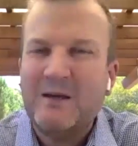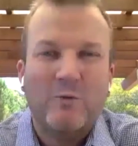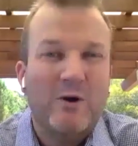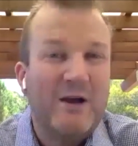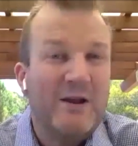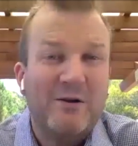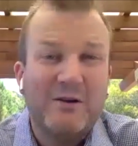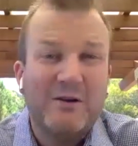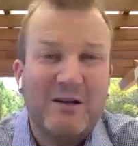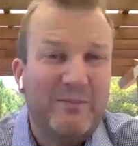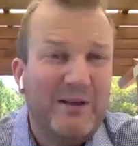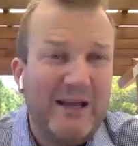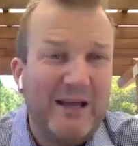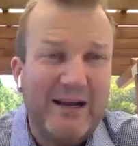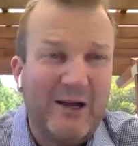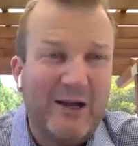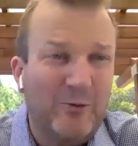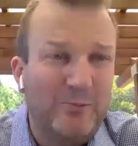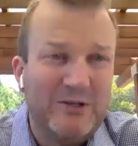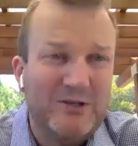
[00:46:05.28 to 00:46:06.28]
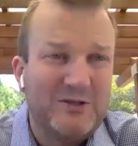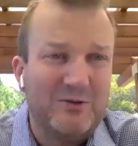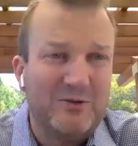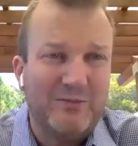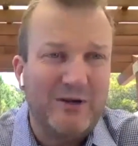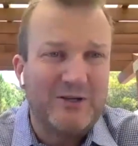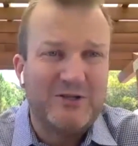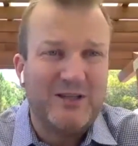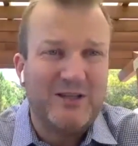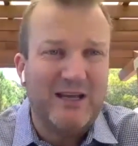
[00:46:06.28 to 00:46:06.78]
we're not going to be able to help you too
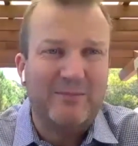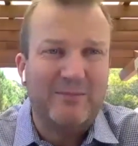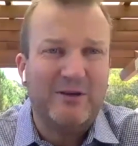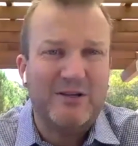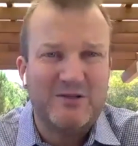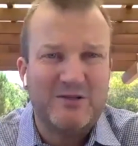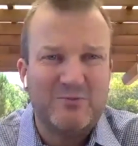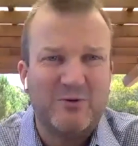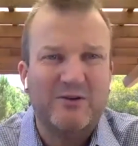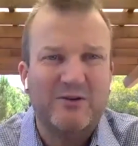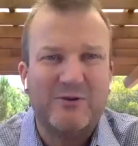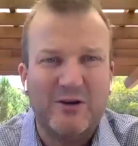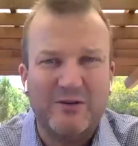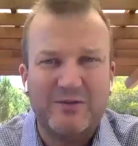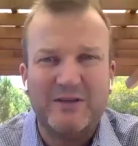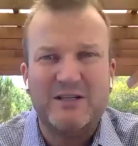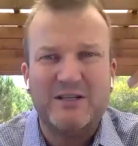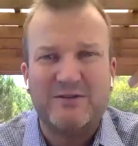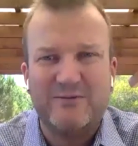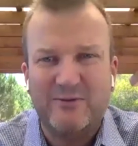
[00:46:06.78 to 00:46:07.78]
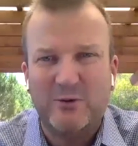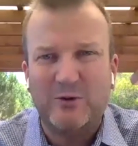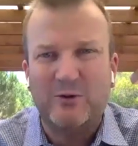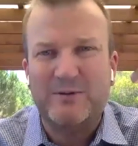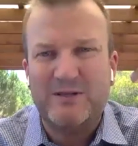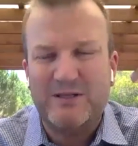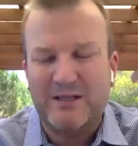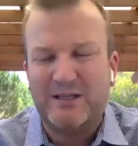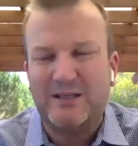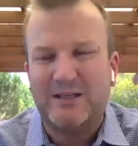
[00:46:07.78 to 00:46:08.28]
much there because we've got these 4
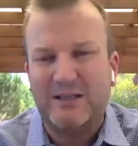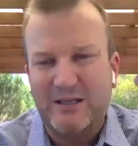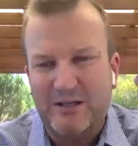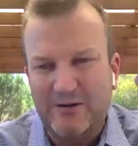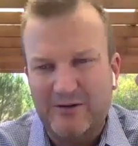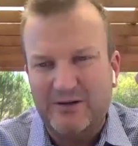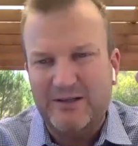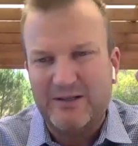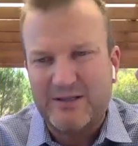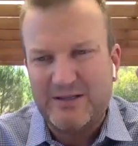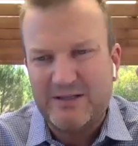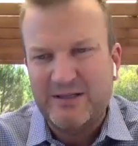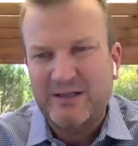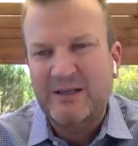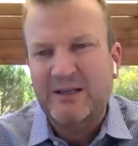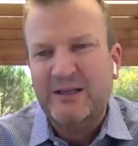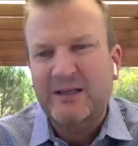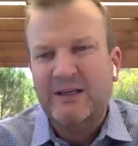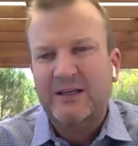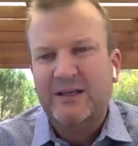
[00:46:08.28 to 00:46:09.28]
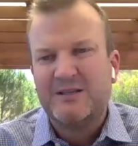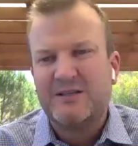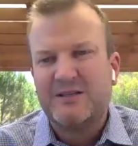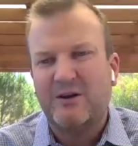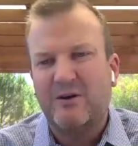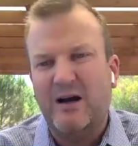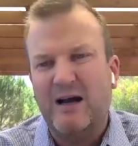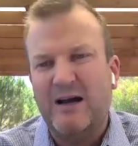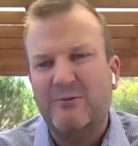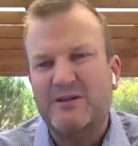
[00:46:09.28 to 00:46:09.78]
particular units.
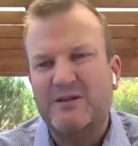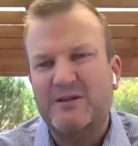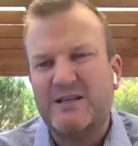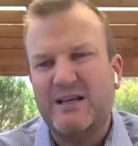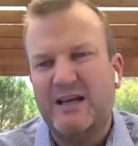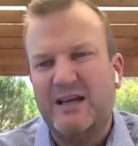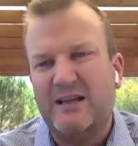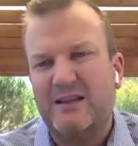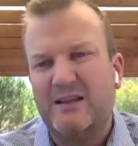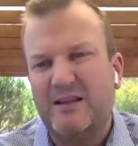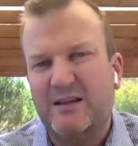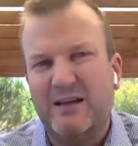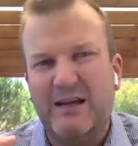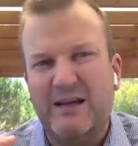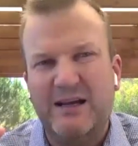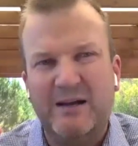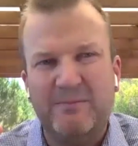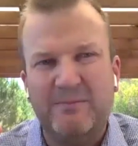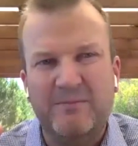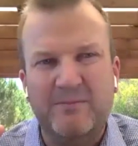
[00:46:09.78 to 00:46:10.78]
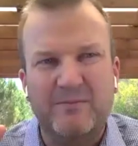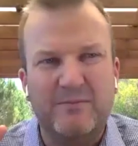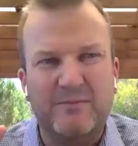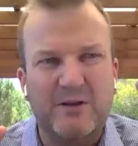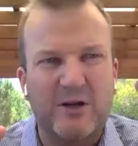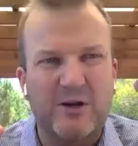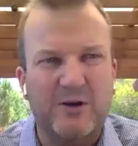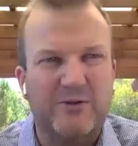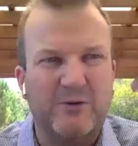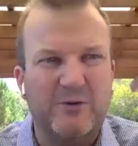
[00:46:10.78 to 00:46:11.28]
So I would say,
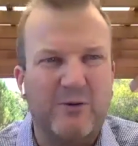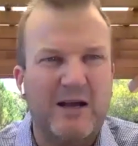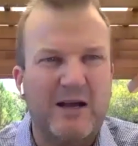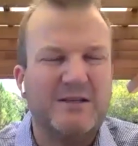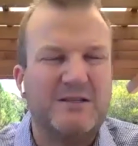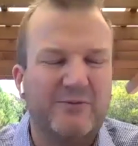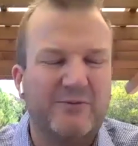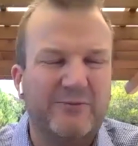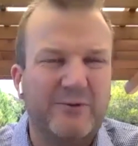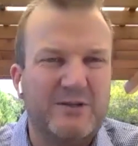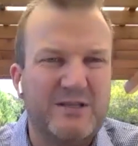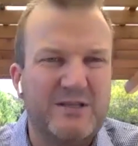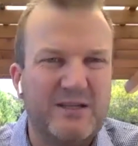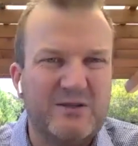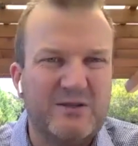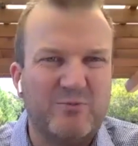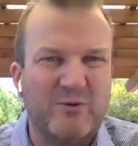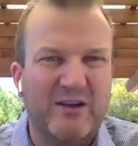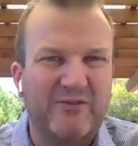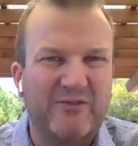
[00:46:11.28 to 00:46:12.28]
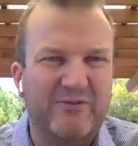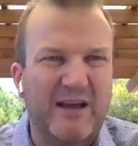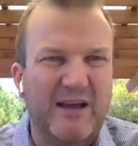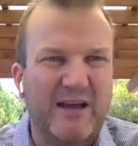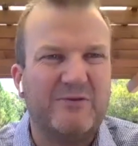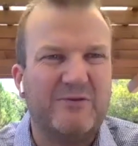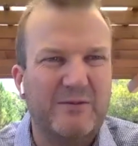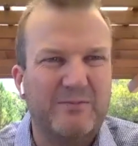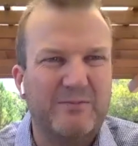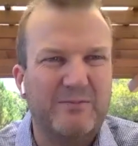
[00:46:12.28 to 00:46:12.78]
you know, there are differences where
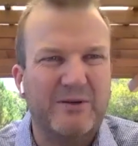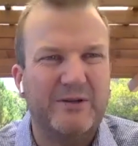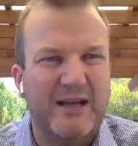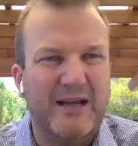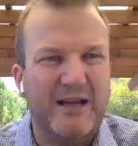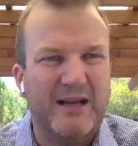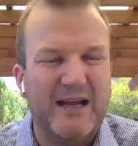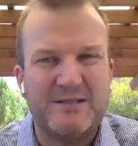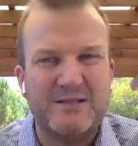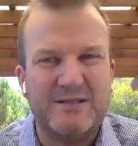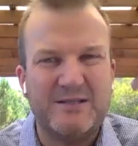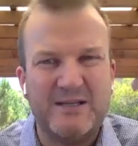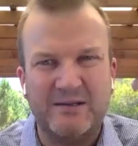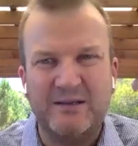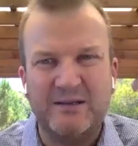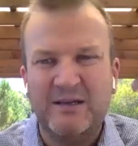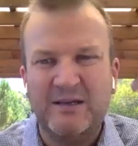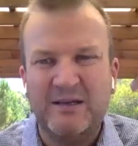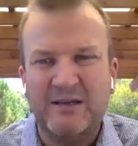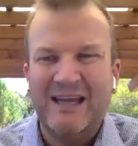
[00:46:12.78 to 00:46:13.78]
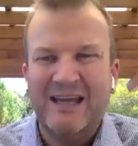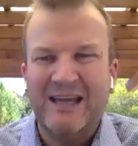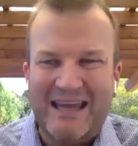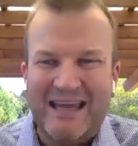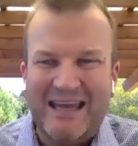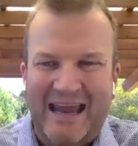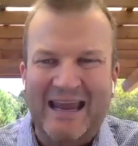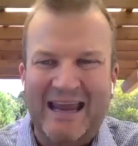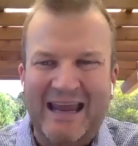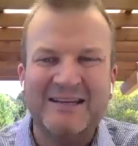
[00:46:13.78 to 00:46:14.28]
factory built housing
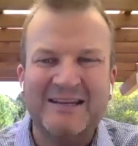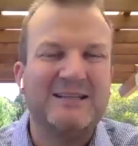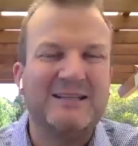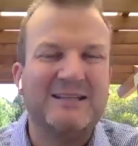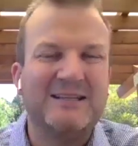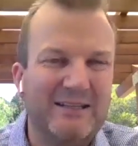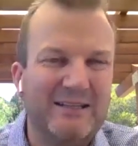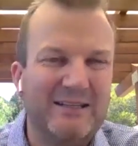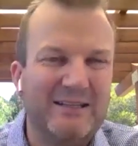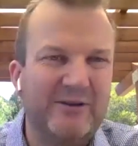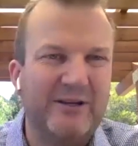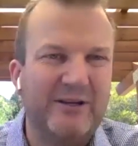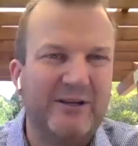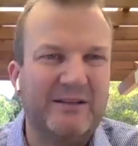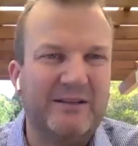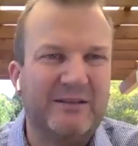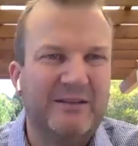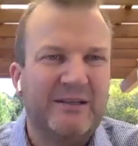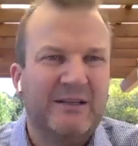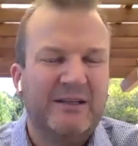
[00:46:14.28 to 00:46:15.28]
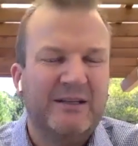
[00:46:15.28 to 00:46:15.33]
can deliver